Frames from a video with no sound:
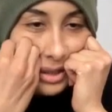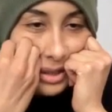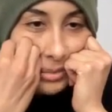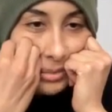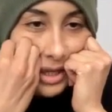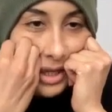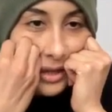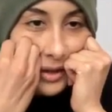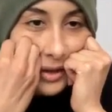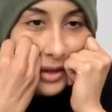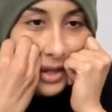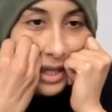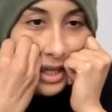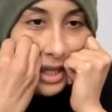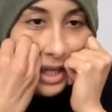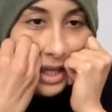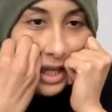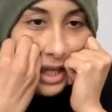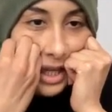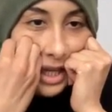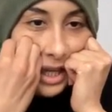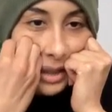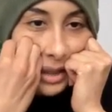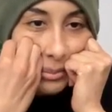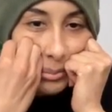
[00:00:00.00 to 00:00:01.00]
job,
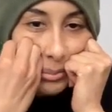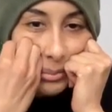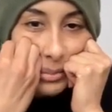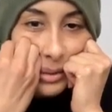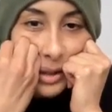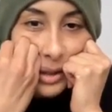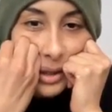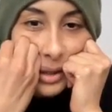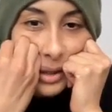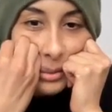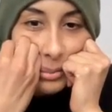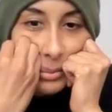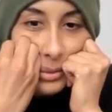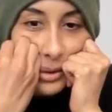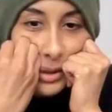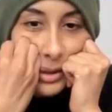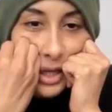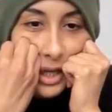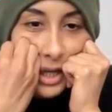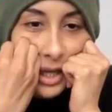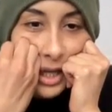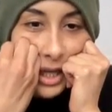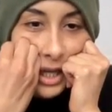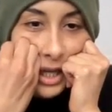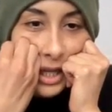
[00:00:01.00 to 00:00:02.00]
Erica and
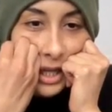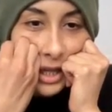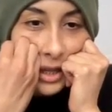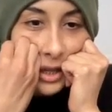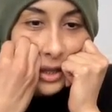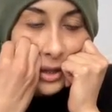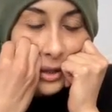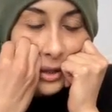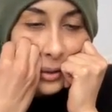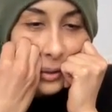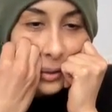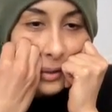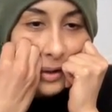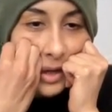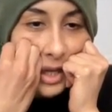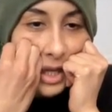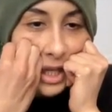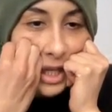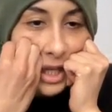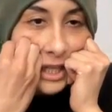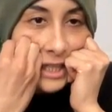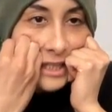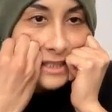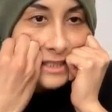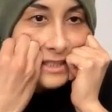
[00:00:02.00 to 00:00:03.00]
Barbara and
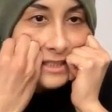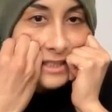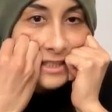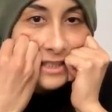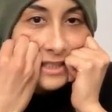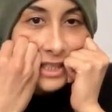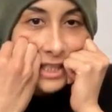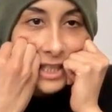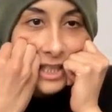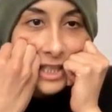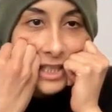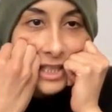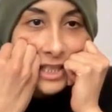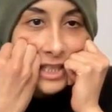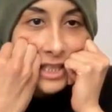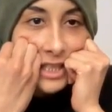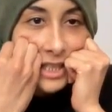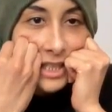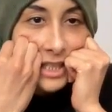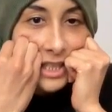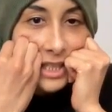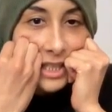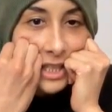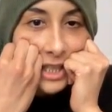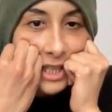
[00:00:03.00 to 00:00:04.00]
Laura and
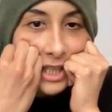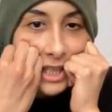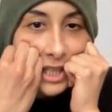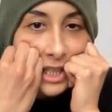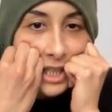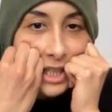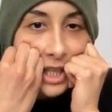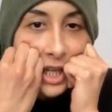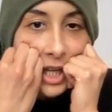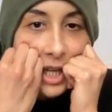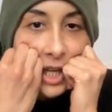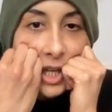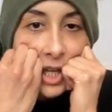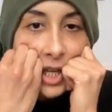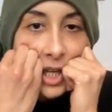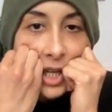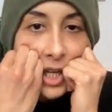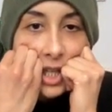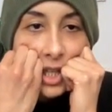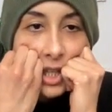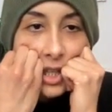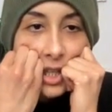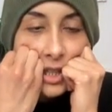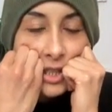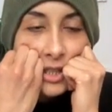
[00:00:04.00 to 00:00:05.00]
Sandy.
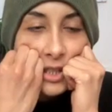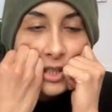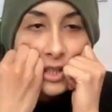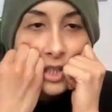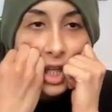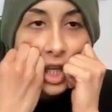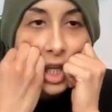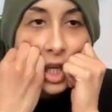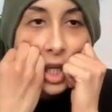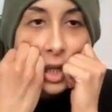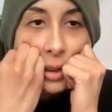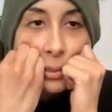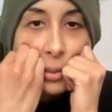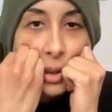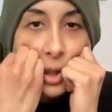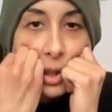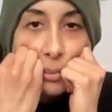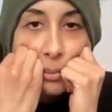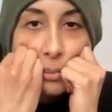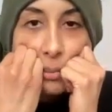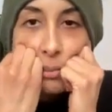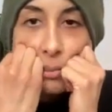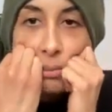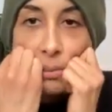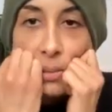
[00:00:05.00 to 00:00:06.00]
Good job,
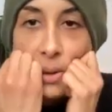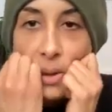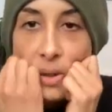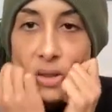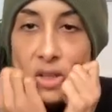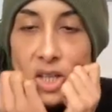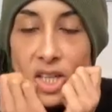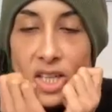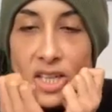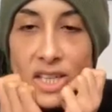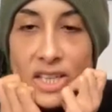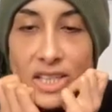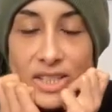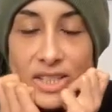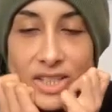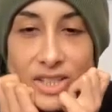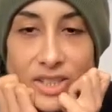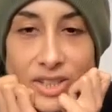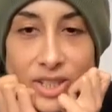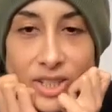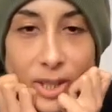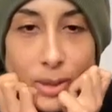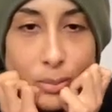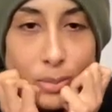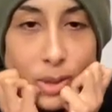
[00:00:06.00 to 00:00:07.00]
Roberta.
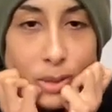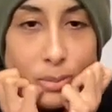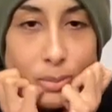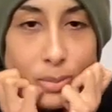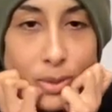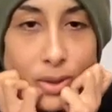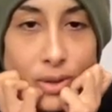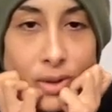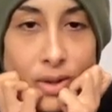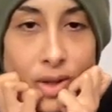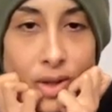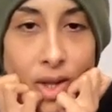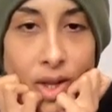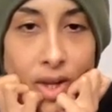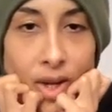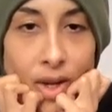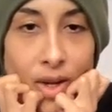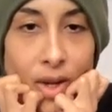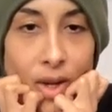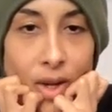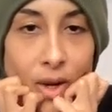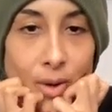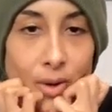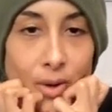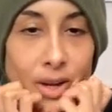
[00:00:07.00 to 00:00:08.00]
Good job, people.
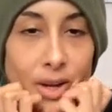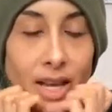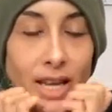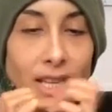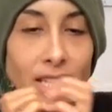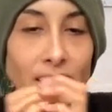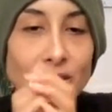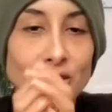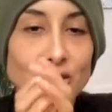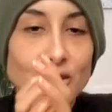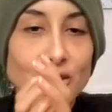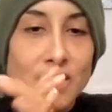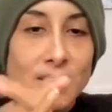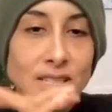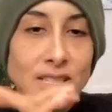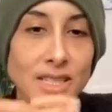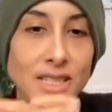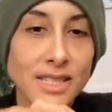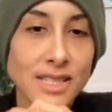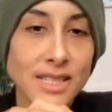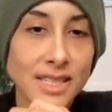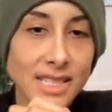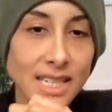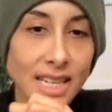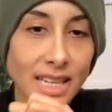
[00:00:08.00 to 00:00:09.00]
Okay, and you're just
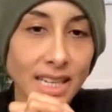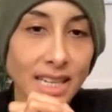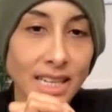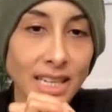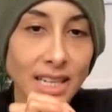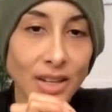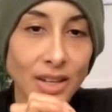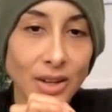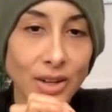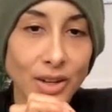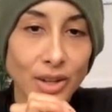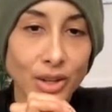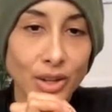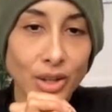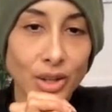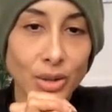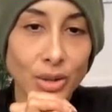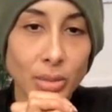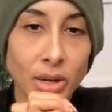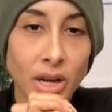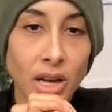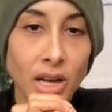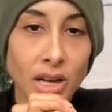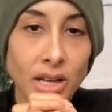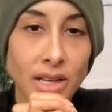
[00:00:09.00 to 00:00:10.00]
going to stay here and you're
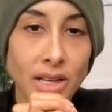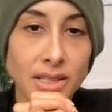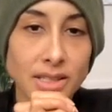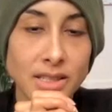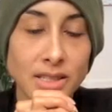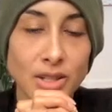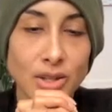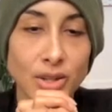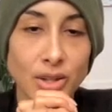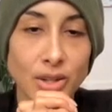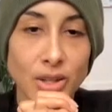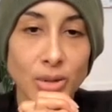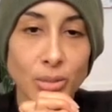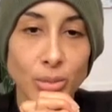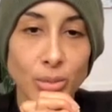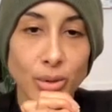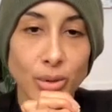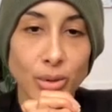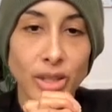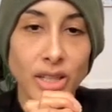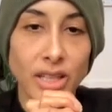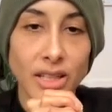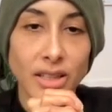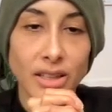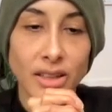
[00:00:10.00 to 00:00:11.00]
going to pause and you're going to
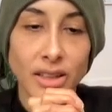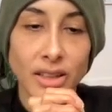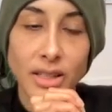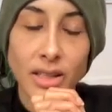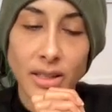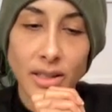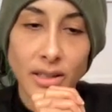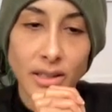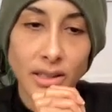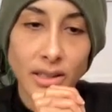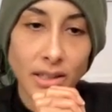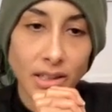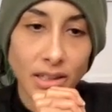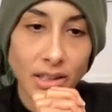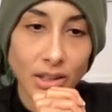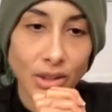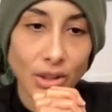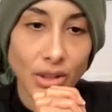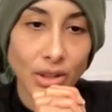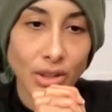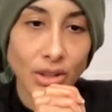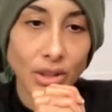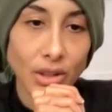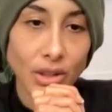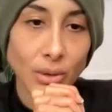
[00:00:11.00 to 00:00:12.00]
breathe and
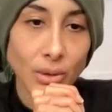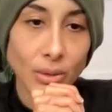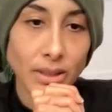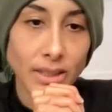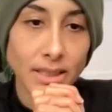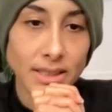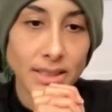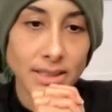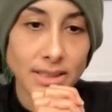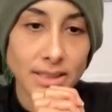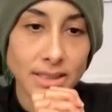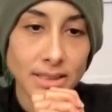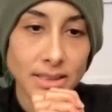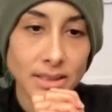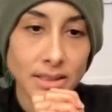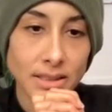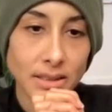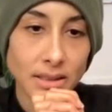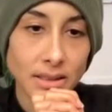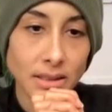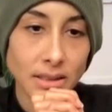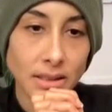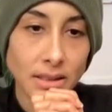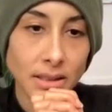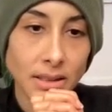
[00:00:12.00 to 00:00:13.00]
you're going to notice.
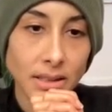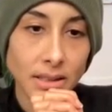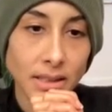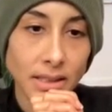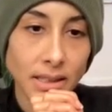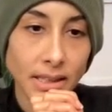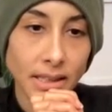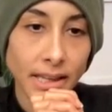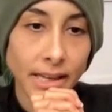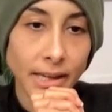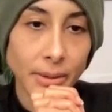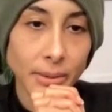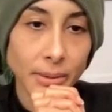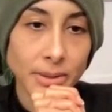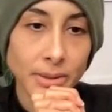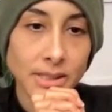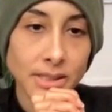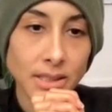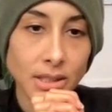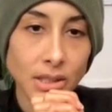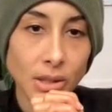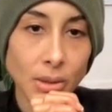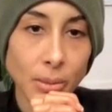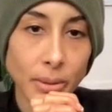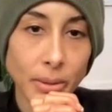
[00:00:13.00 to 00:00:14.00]
How is
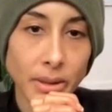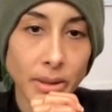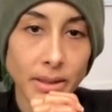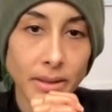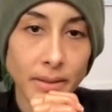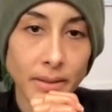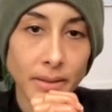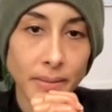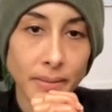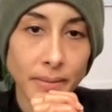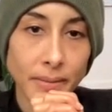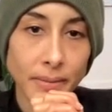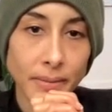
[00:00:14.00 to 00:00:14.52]
it going?